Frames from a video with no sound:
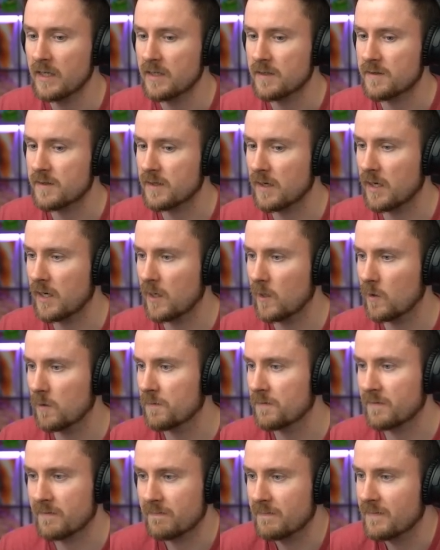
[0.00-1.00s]

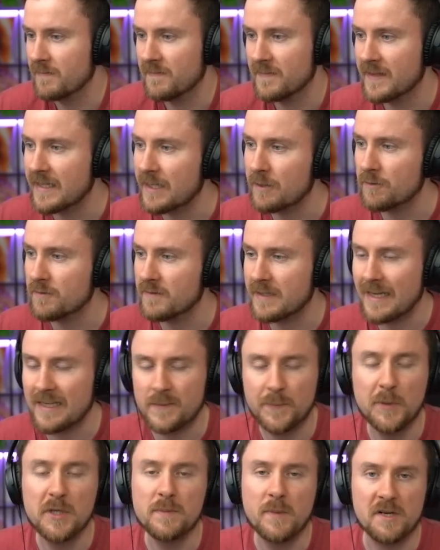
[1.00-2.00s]
So there,
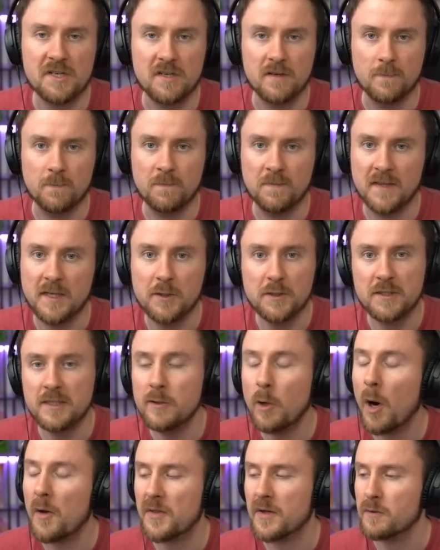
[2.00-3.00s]
that's pretty much it. There is
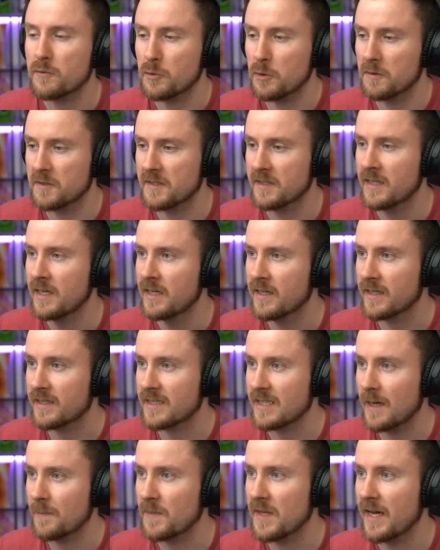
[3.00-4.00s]
no other rules
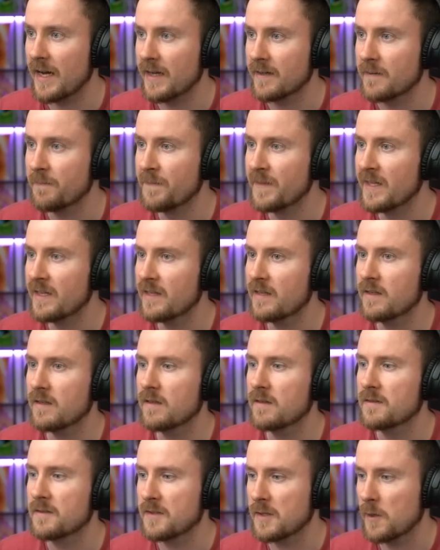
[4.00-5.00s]
except that.
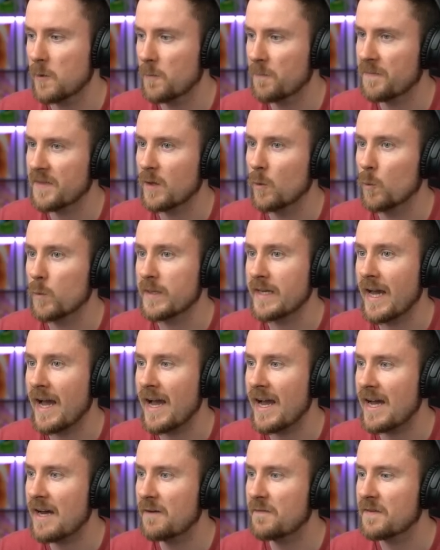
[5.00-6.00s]
So we
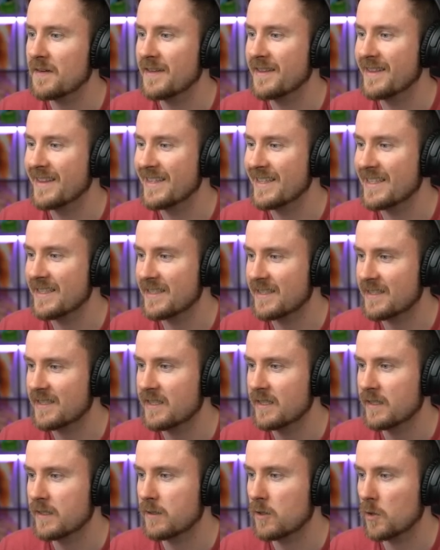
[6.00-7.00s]
have
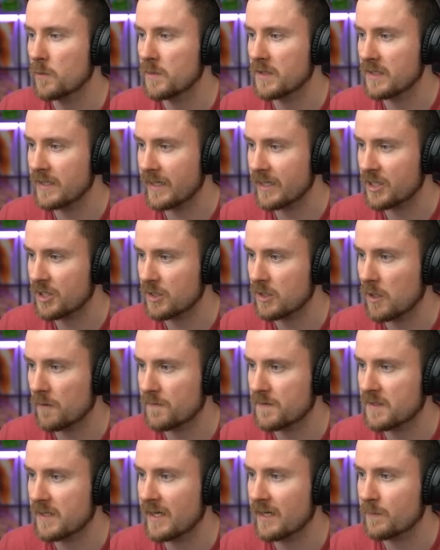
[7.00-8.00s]
this combination
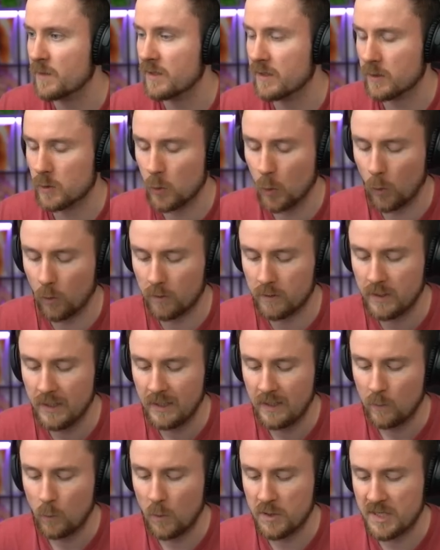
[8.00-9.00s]
of setup and the core,
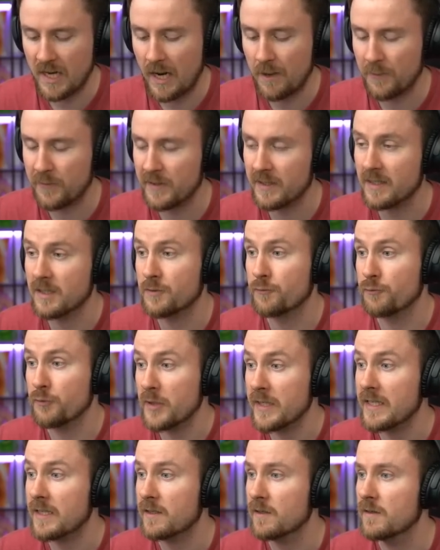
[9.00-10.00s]
which I think is
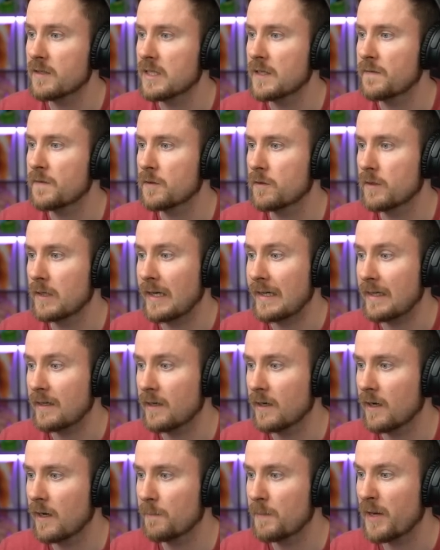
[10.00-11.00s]
really good if you're
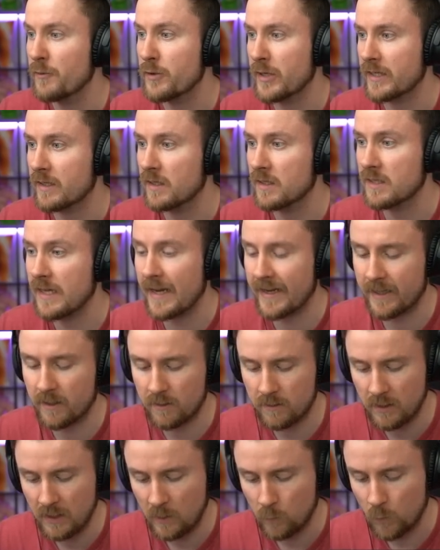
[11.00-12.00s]
a uh, Baby Dragon
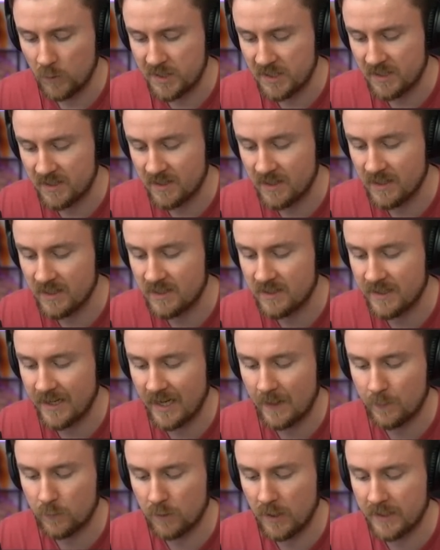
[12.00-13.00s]
attacker, which is this
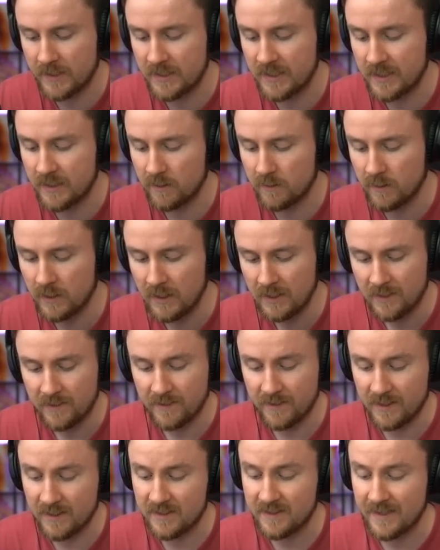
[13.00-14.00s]
setup right here.
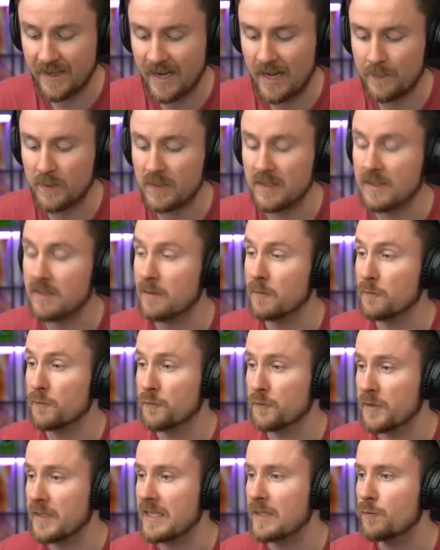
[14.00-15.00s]
This setup is
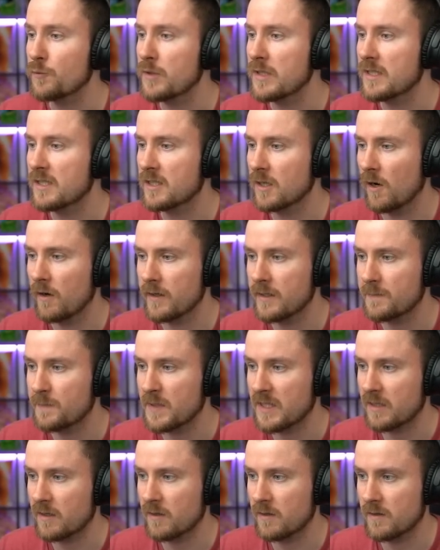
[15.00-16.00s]
really, really solid
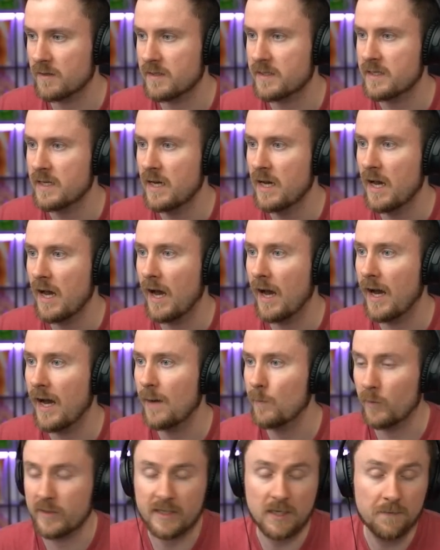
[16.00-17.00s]
because
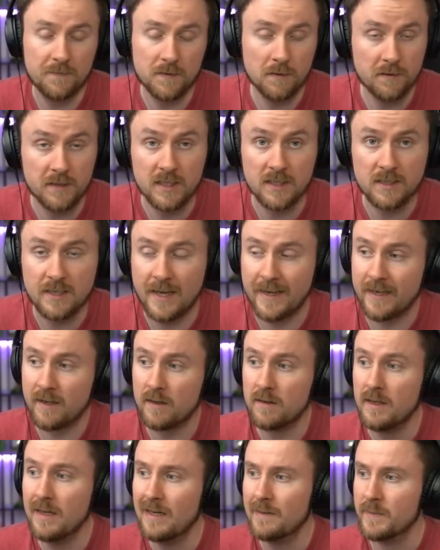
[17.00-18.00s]
Um, like if you're the
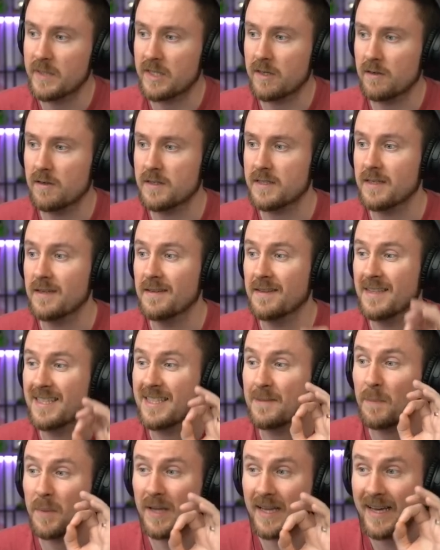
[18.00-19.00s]
attacker, because the
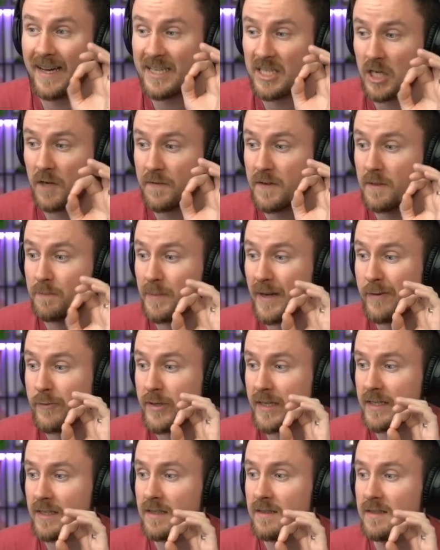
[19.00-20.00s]
splash of the Baby
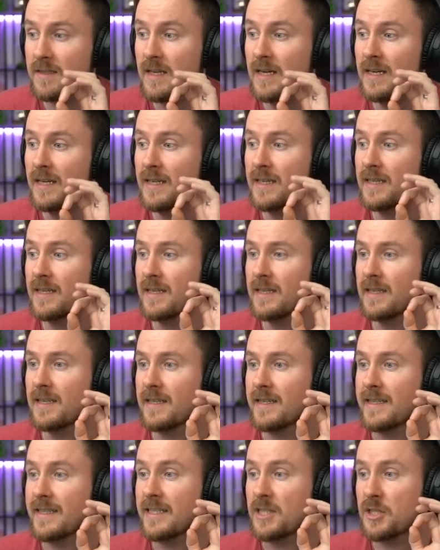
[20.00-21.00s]
Dragon
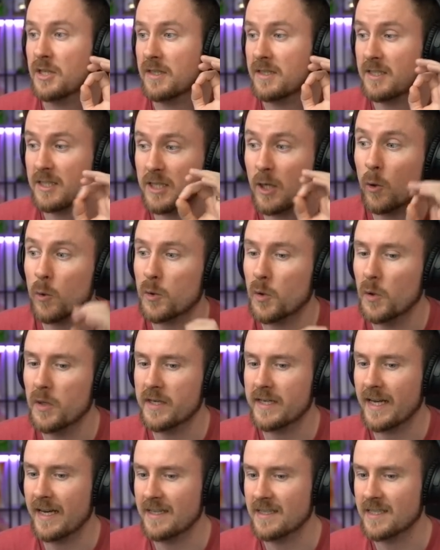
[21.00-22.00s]
is just so good
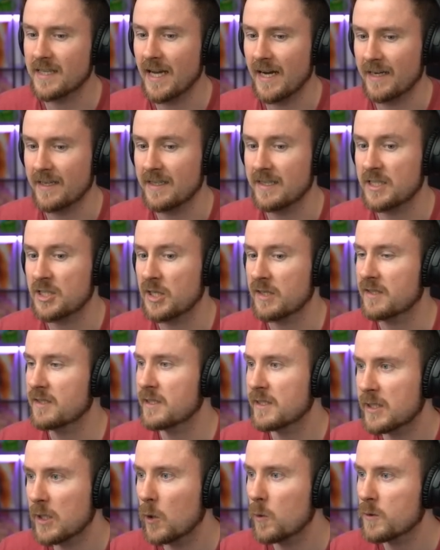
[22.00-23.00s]
against that. It is just
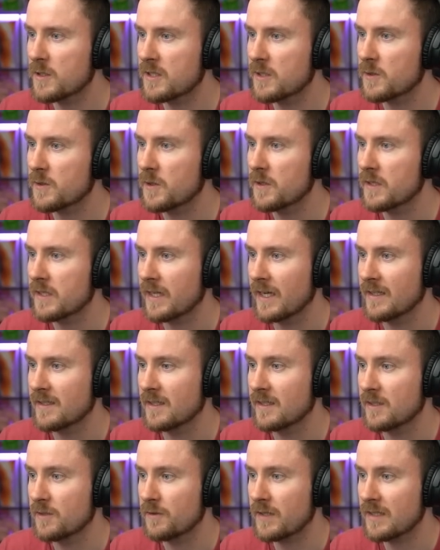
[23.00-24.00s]
so, so good
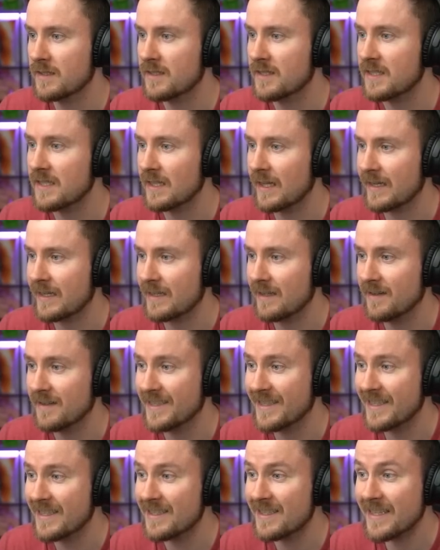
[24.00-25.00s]
against it. You can see, like,
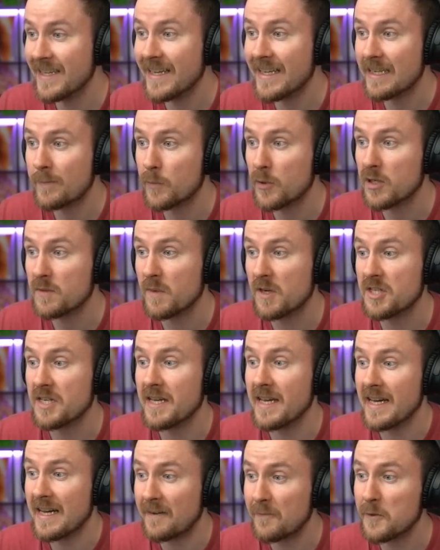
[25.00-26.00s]
he is hitting pretty much
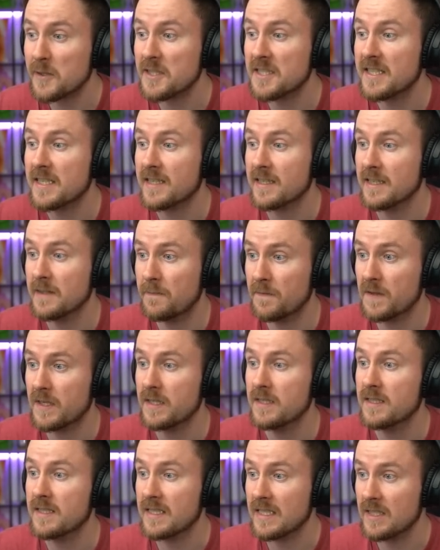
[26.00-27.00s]
every
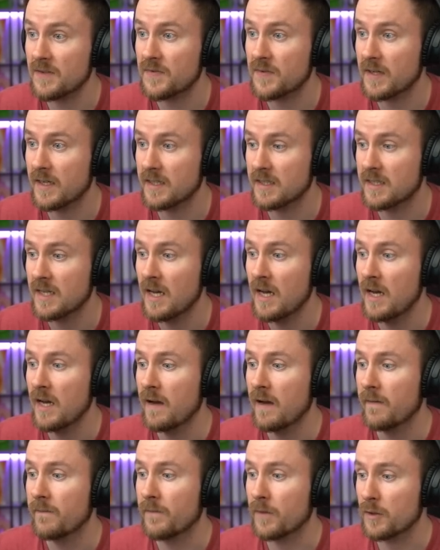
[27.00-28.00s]
significant defense
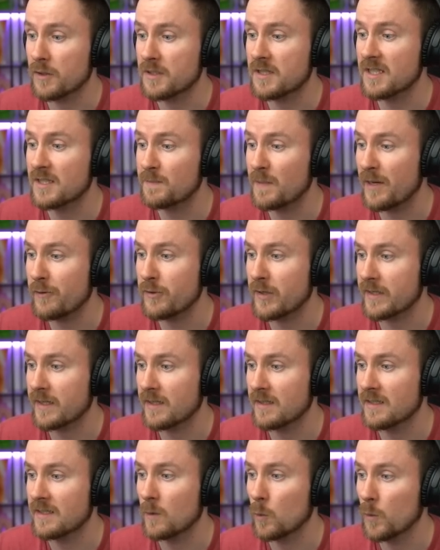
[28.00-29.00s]
versus Baby
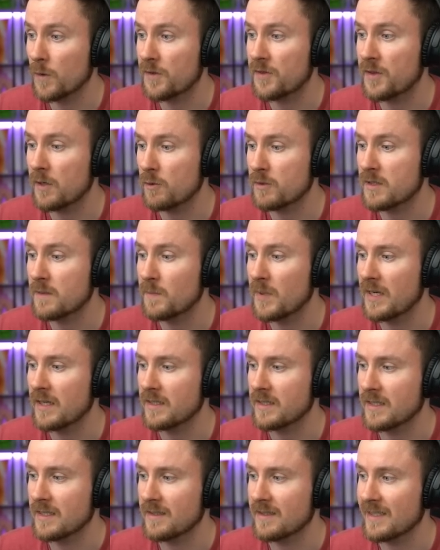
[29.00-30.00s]
Dragons with those
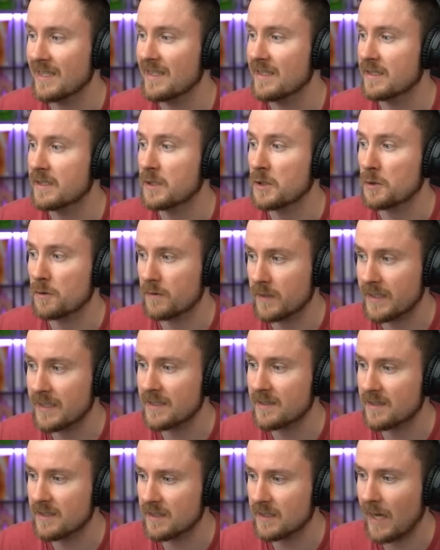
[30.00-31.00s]
abilities. It is
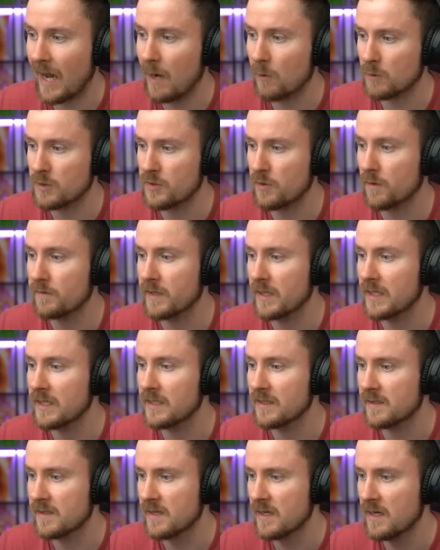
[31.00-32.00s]
crazy how strong that
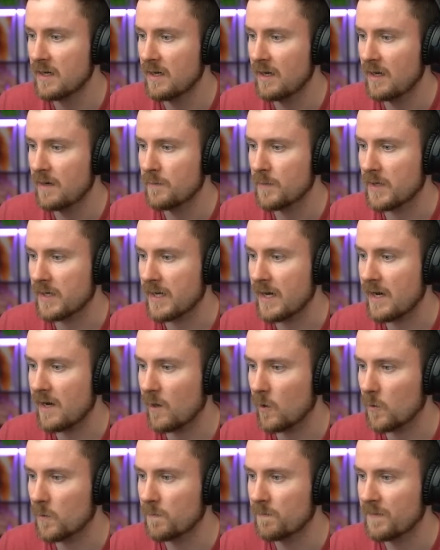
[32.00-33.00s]
is. But
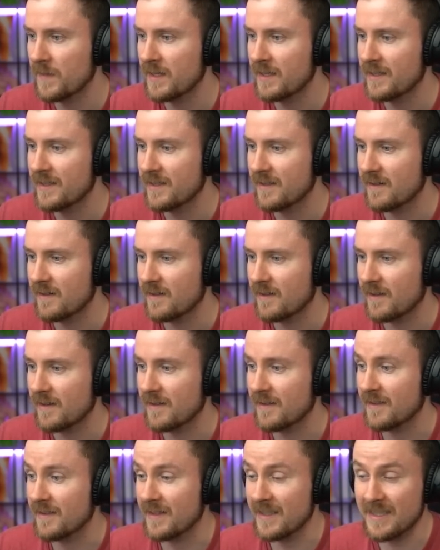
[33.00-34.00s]
now,
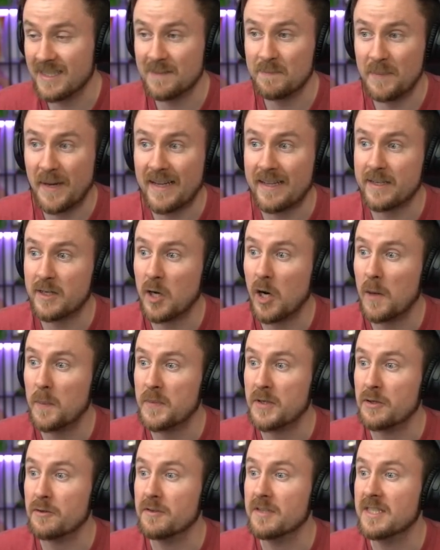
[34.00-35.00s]
this
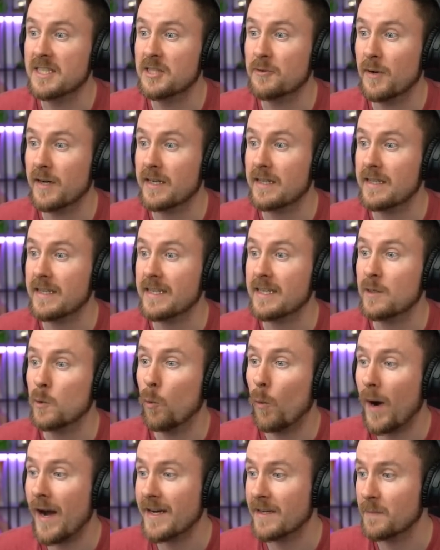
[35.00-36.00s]
Battlecopter is struggling
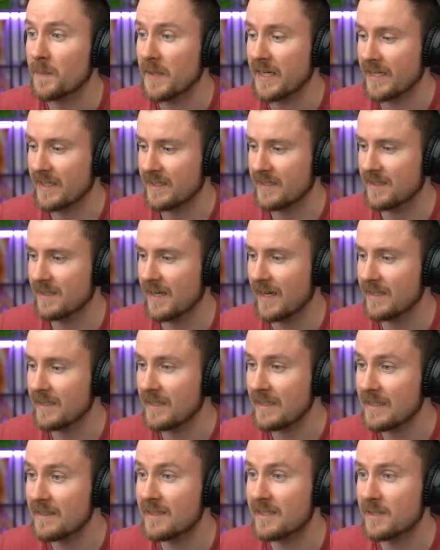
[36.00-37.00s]
quite a bit, and
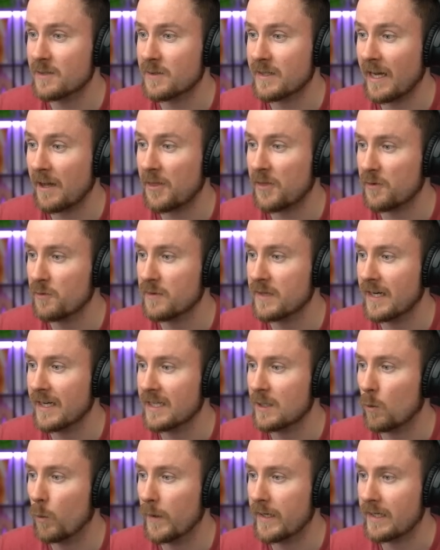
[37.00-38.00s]
he needs to get through
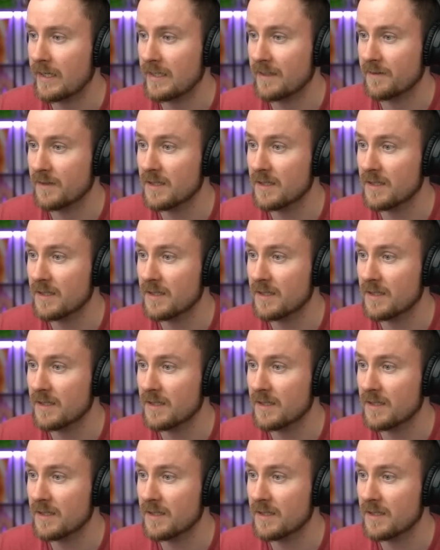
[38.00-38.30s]
that quickly.